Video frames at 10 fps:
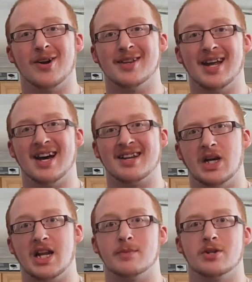on that,
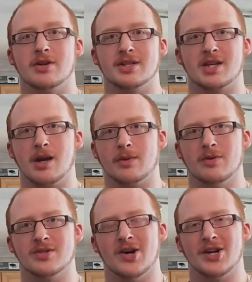and I'm sure as time
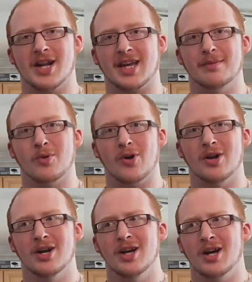goes on and I get
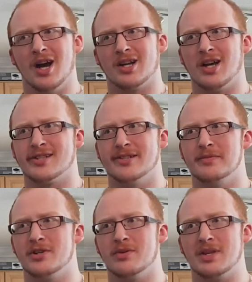more
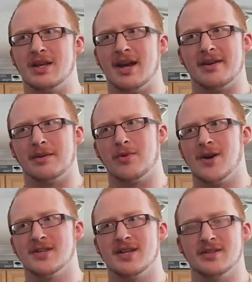accustomed to the editing
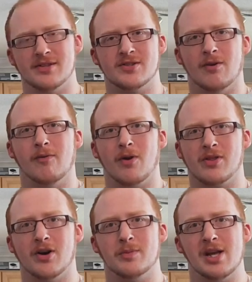process and so
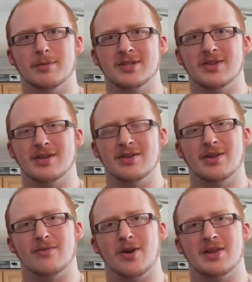forth, I'll be able to
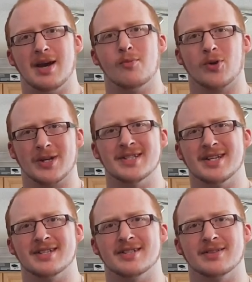deliver on that more
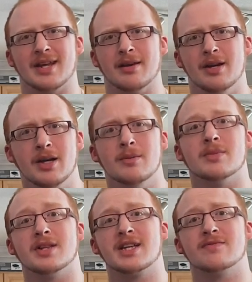consistently.
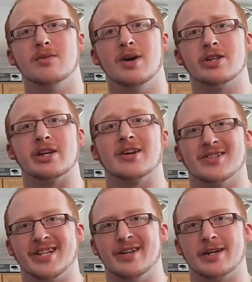Thanks for watching, and I'll
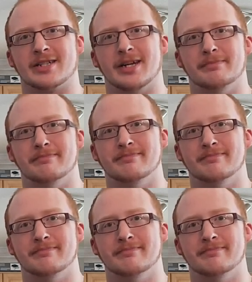see you next time.